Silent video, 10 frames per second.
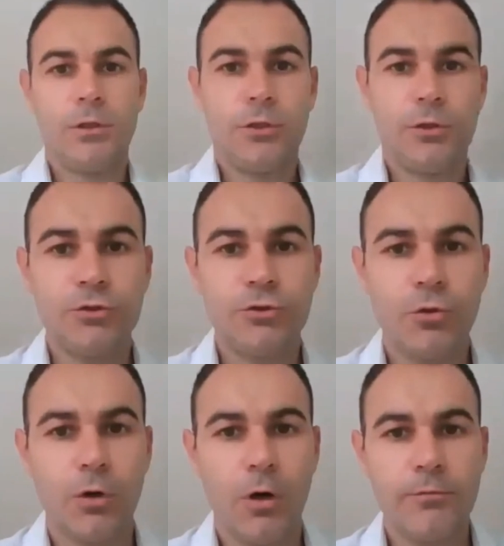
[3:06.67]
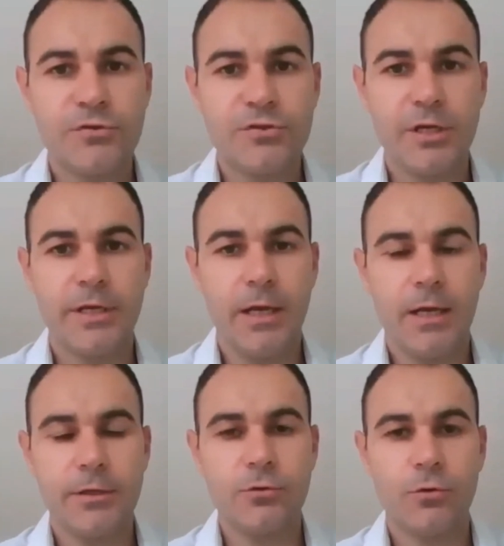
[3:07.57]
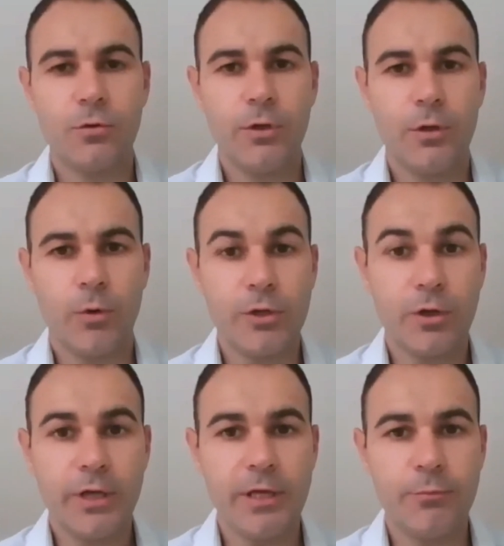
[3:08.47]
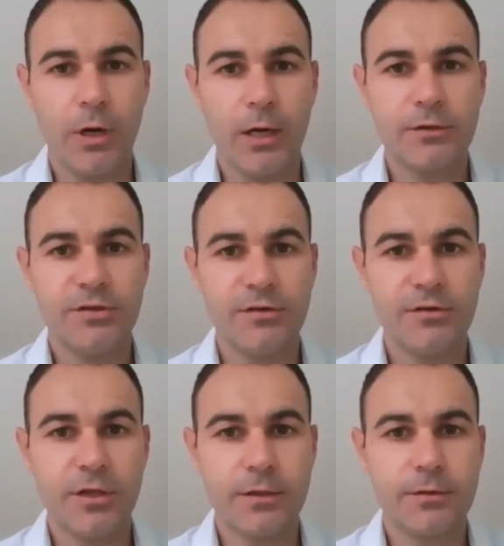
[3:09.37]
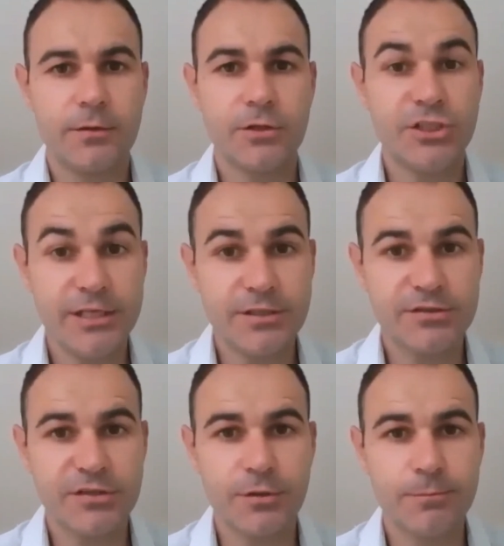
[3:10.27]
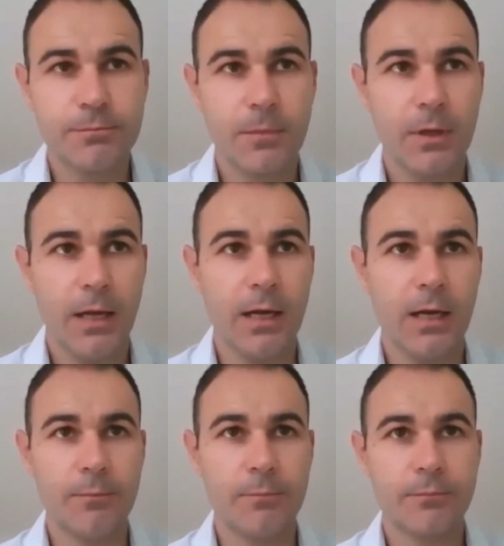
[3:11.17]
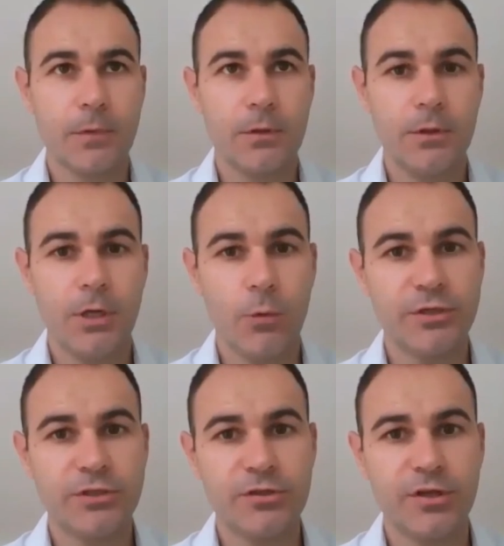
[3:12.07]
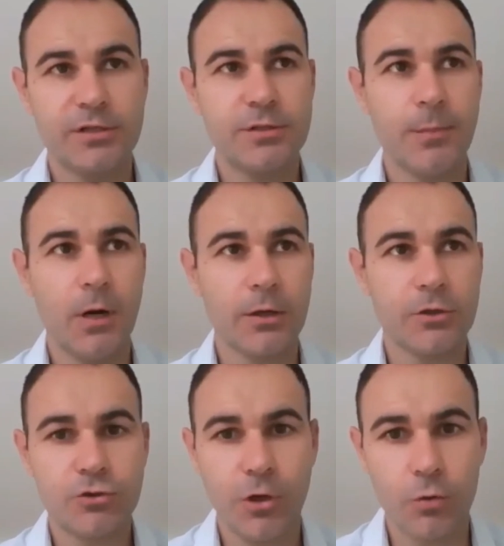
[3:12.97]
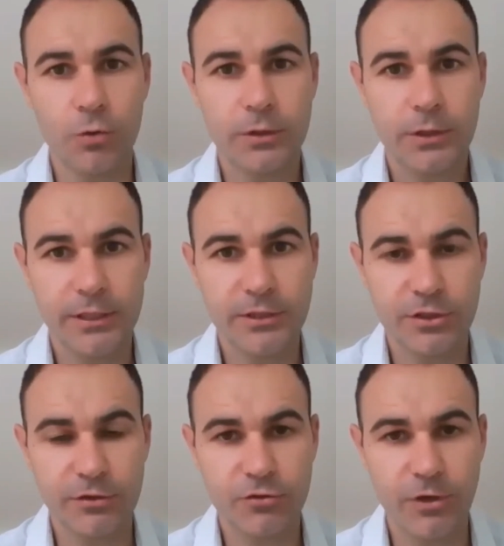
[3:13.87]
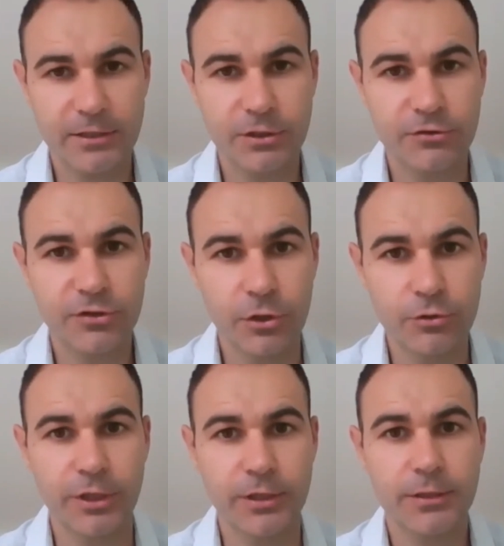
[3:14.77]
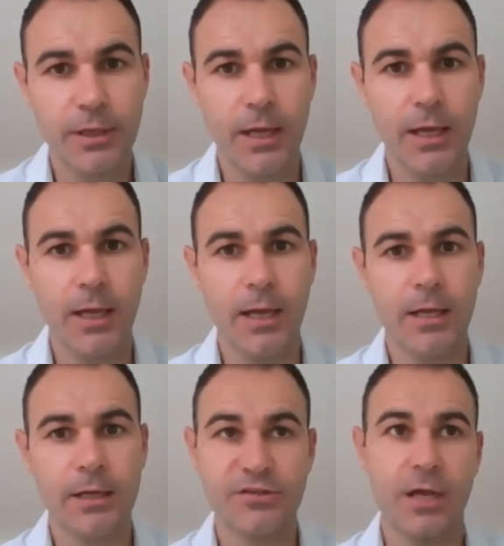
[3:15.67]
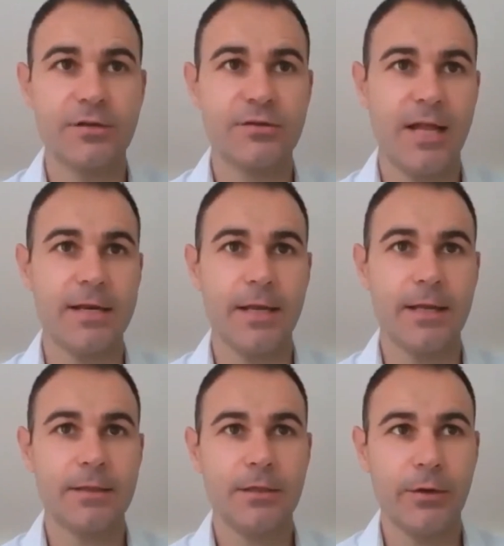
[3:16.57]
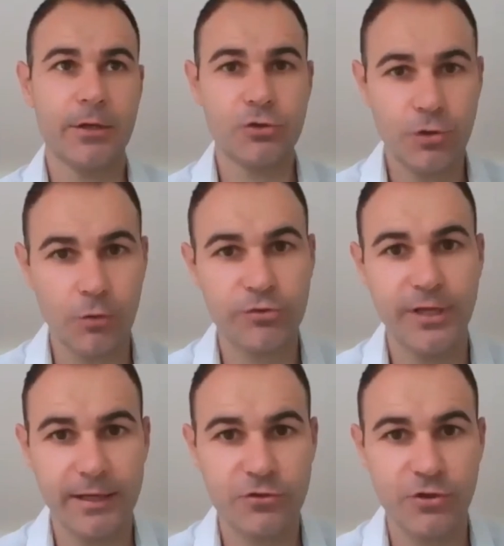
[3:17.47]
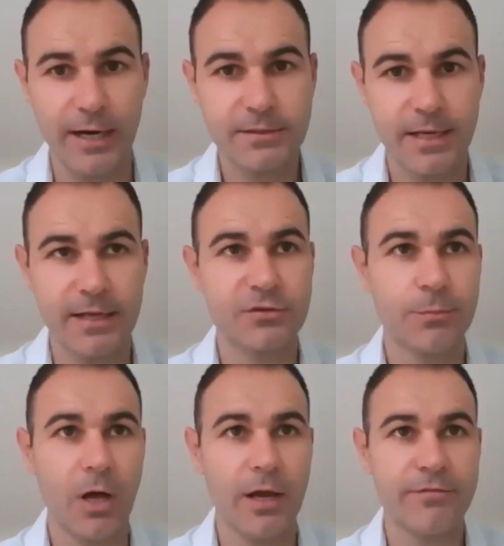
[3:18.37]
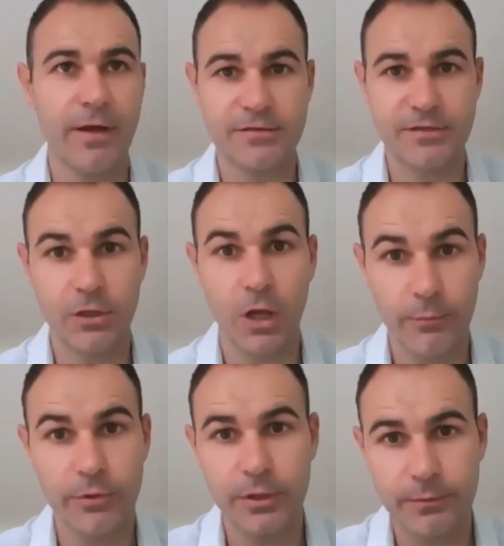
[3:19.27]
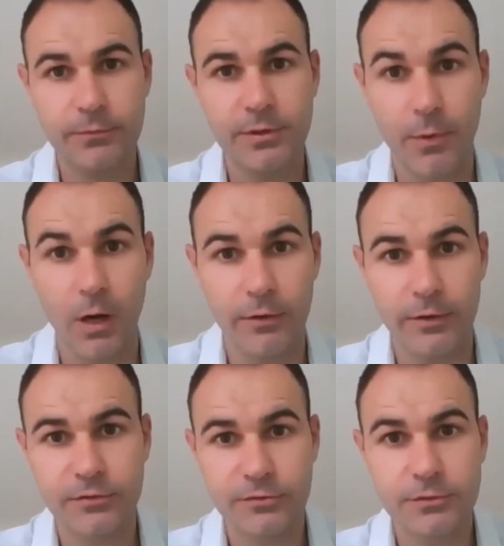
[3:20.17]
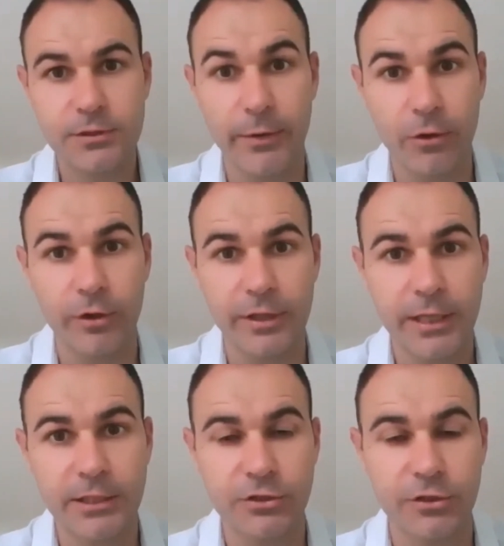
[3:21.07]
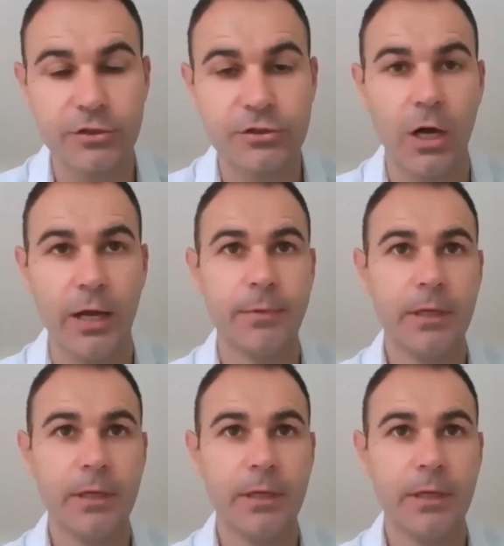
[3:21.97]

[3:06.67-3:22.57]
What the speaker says: Sure. Obviously, one of your key products is the Cheetah system, which is a demand-controlled kitchen extraction solution. And as I understand it, it controls the extract and air supply fans in line with the demand that's going on in the kitchen at the time.